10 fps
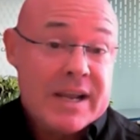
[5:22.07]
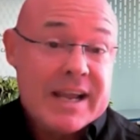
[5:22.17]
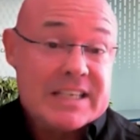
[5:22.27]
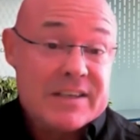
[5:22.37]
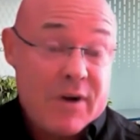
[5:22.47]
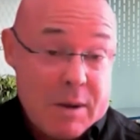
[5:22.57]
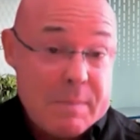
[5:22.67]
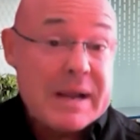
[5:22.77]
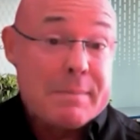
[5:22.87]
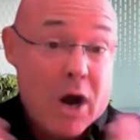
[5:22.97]
It's a very
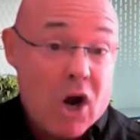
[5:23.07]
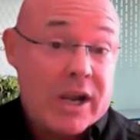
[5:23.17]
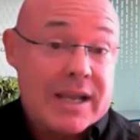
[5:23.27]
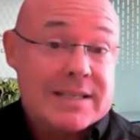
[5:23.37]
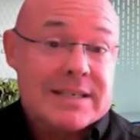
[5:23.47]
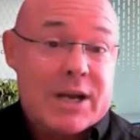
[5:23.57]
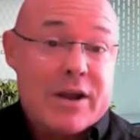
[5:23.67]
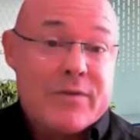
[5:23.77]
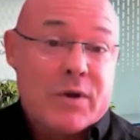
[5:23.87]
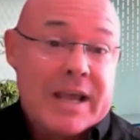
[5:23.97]
big market. You know,
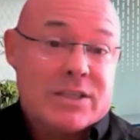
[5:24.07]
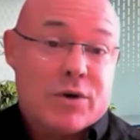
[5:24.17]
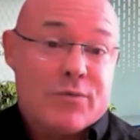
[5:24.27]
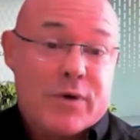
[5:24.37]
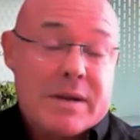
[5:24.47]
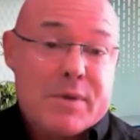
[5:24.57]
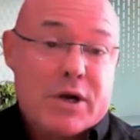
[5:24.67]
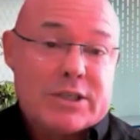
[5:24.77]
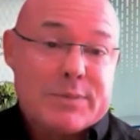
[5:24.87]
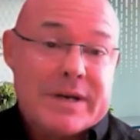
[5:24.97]
if you get sort of
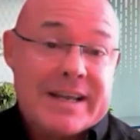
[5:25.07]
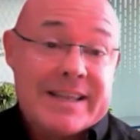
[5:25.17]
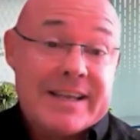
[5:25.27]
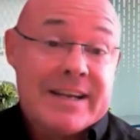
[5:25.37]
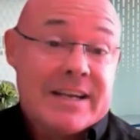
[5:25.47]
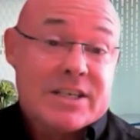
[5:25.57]
reimbursement in the